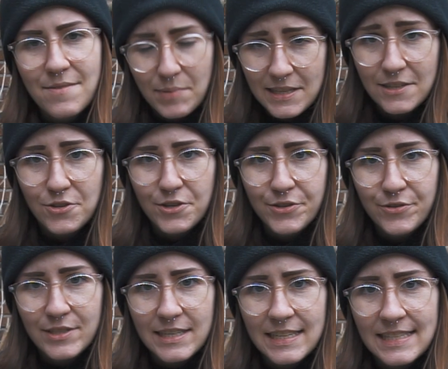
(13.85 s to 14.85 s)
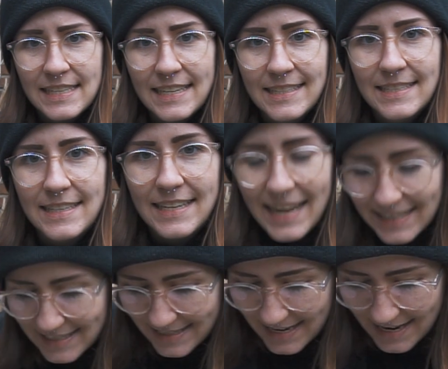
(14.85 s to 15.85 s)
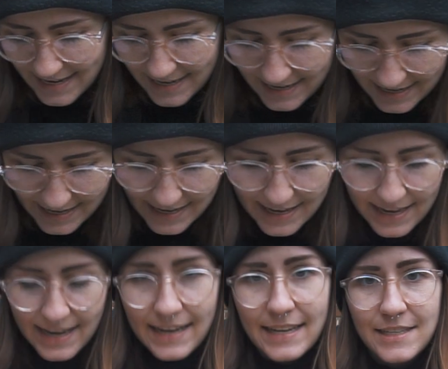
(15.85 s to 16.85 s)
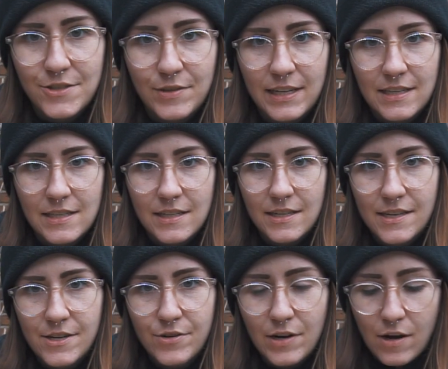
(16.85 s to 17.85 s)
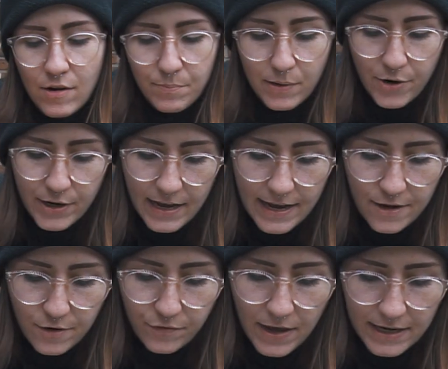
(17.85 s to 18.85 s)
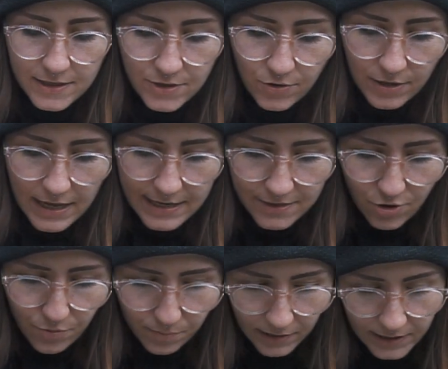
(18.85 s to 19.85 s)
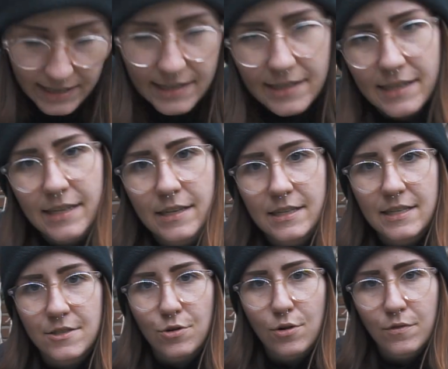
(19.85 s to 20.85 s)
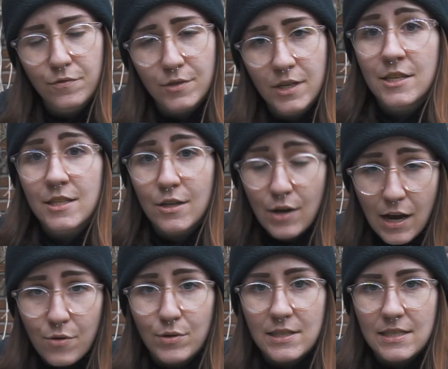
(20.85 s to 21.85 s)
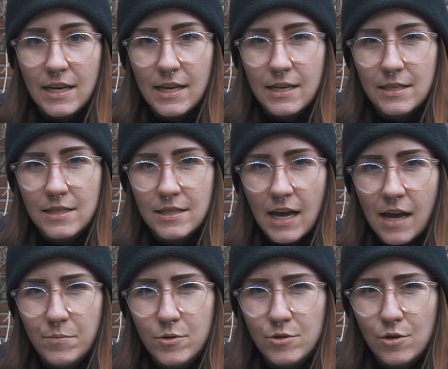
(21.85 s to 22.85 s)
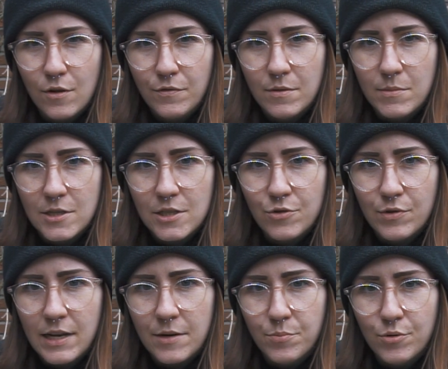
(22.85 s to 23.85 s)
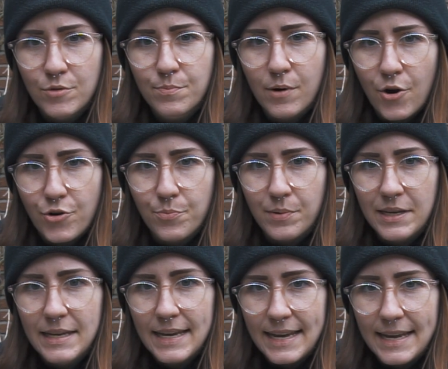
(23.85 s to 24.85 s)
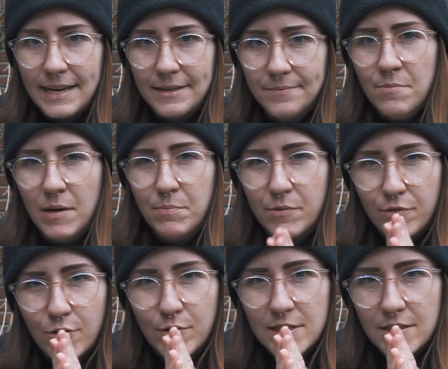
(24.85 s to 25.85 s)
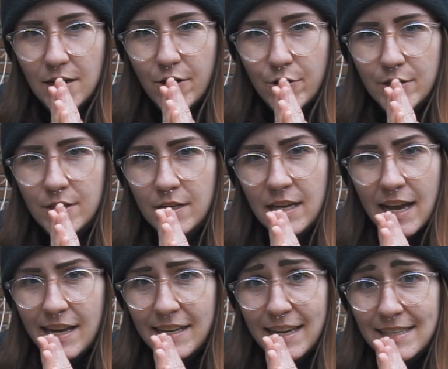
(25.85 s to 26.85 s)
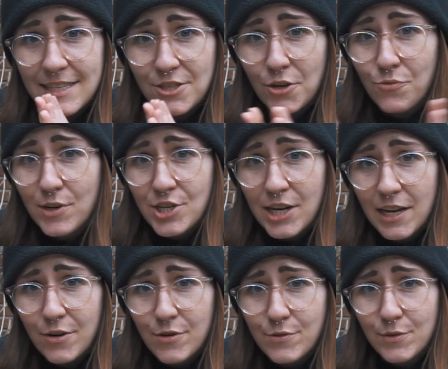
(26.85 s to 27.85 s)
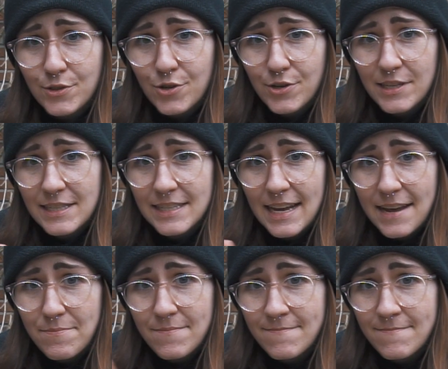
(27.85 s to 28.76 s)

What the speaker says: But the good news is, it's the next day, and as you can see here, our part A of X-Tol has completely dissolved. So I would say it's time to solve the mystery and put part B in. But before we start, any guesses on which color it will turn this time?